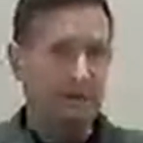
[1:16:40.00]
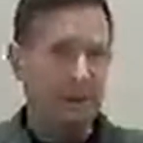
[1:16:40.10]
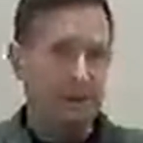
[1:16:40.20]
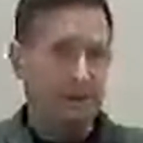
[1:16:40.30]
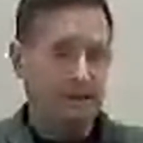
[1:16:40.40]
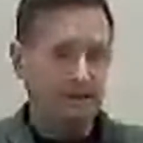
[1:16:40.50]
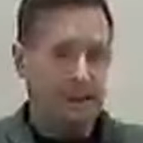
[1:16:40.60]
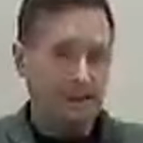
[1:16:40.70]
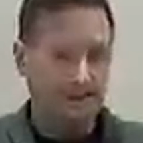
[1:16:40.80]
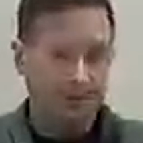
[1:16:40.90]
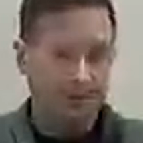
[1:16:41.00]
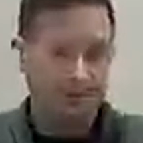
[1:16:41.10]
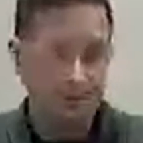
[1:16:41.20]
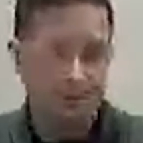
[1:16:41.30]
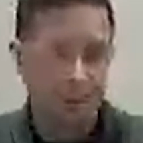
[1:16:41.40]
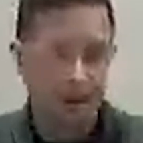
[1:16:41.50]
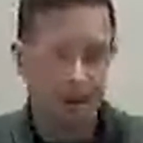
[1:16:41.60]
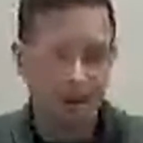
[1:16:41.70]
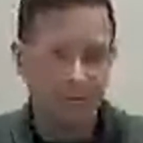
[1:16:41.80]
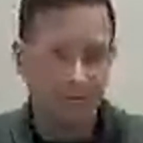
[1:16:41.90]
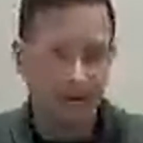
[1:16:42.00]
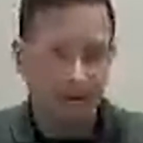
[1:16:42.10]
needs me to look at something like